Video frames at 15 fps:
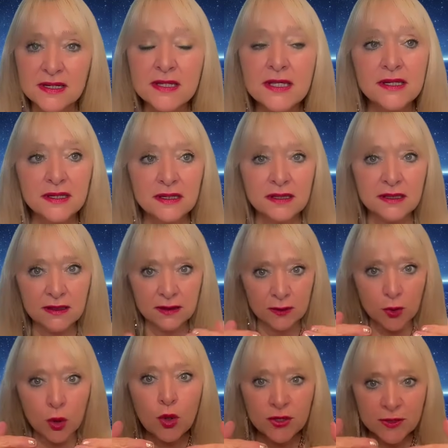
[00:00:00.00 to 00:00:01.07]
that
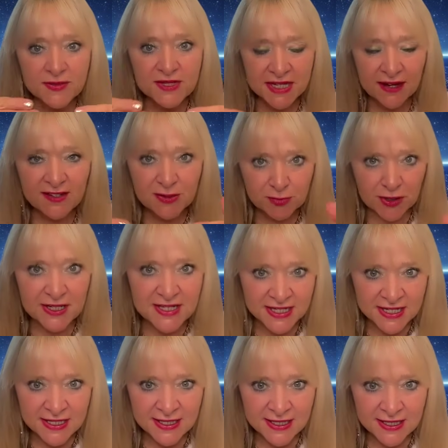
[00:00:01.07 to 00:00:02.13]
call themselves
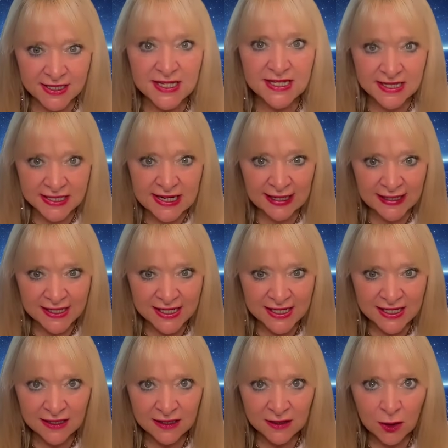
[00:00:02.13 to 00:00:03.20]
presidents that are
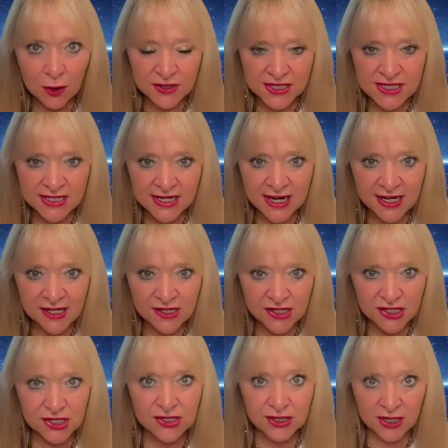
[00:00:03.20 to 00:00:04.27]
standing on
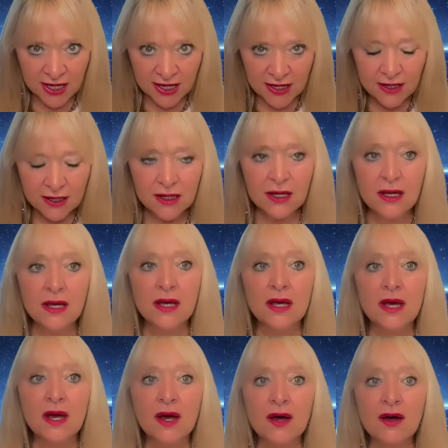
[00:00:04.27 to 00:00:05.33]
stage, okay?
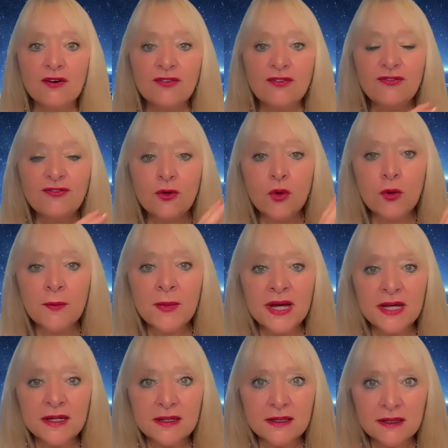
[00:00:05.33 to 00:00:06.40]

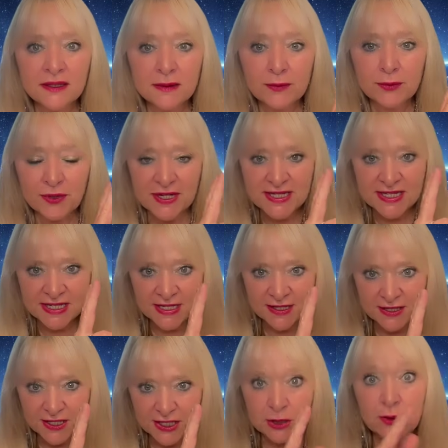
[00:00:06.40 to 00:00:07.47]
Former
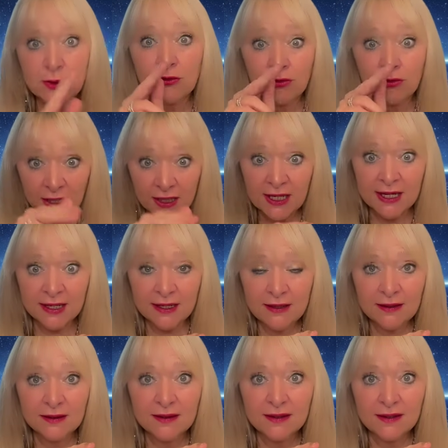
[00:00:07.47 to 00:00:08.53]
presidents who are running